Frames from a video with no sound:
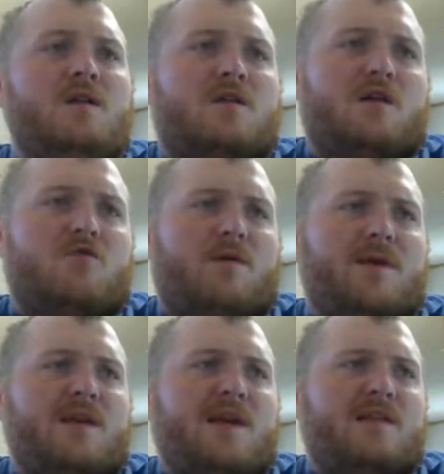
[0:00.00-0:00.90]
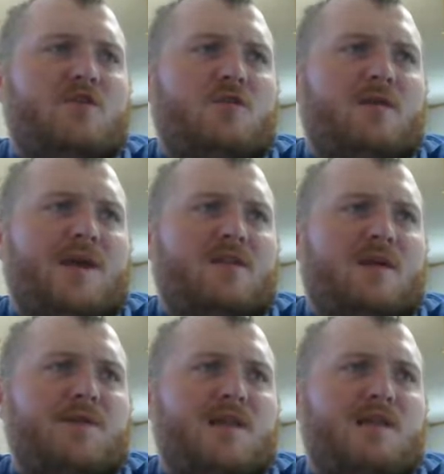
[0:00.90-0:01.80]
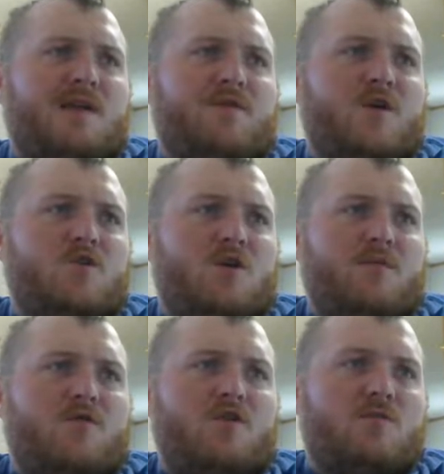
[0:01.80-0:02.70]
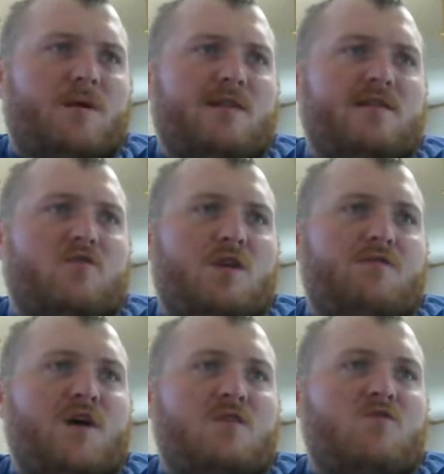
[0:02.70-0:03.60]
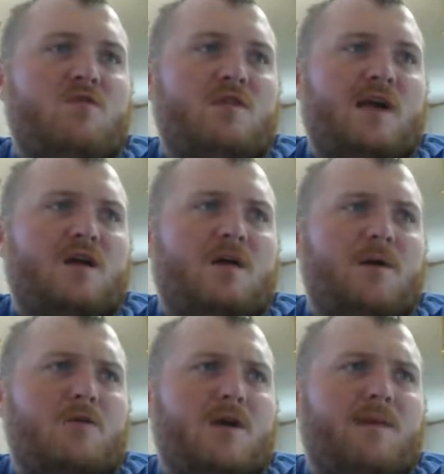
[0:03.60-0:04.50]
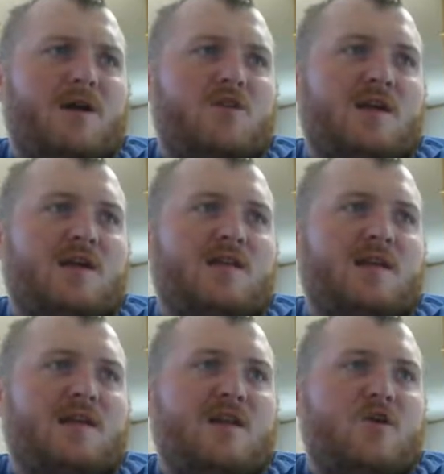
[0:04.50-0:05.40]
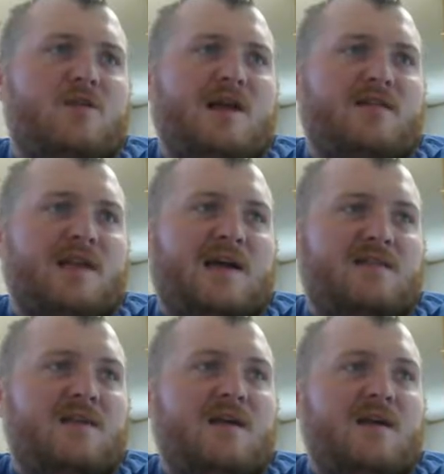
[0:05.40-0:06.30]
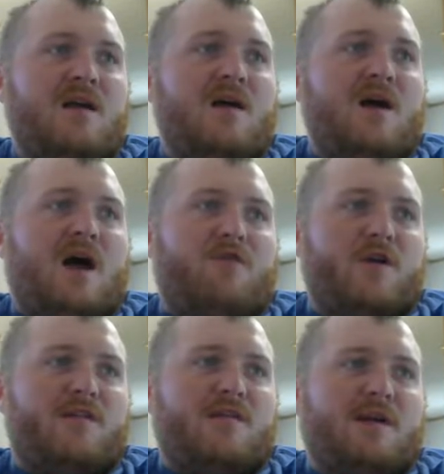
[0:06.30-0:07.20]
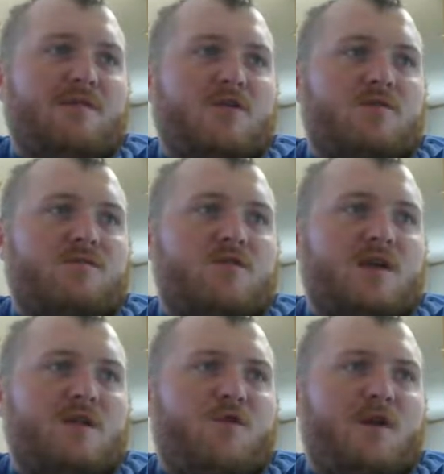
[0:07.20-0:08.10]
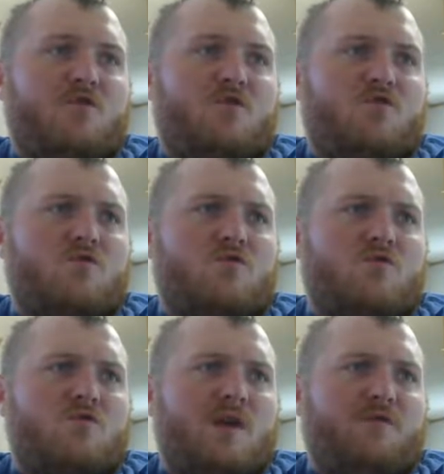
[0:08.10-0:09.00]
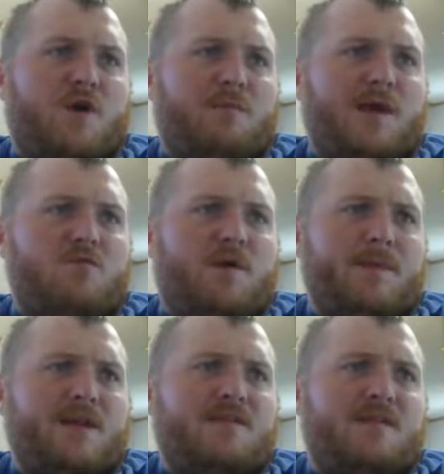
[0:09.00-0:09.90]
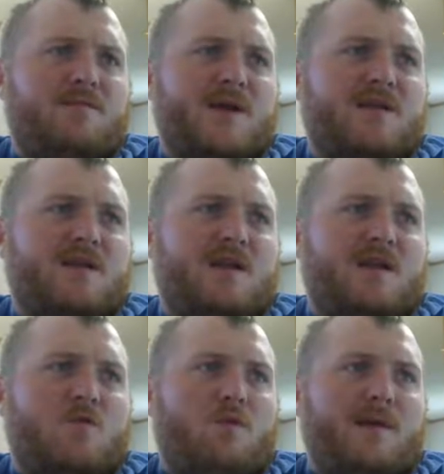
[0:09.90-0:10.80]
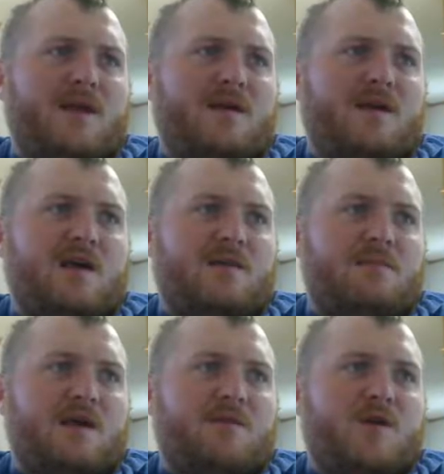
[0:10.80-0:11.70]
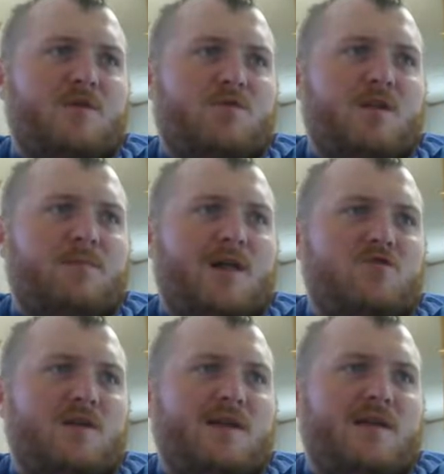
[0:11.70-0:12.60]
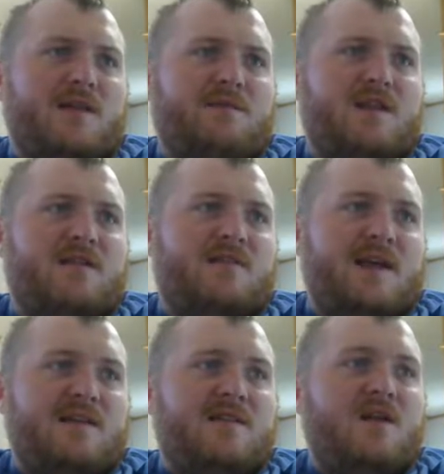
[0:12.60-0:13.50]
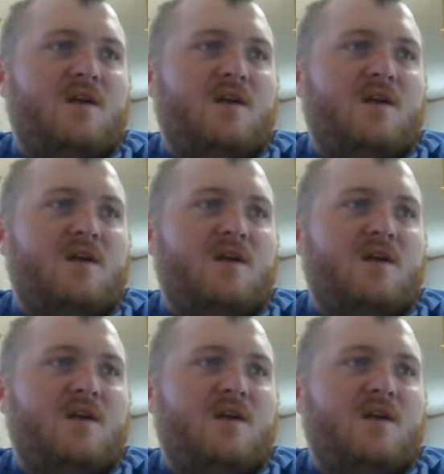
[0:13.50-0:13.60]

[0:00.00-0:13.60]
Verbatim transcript: Donald Trump indicated there could be a summit in controversial immigration policy during a Fox News town hall moderated by Sean Hannity that aired last night. Our 47 have in California searched Tuesday for a man and woman suspected of killing a woman and killing their three small children and leaving the state.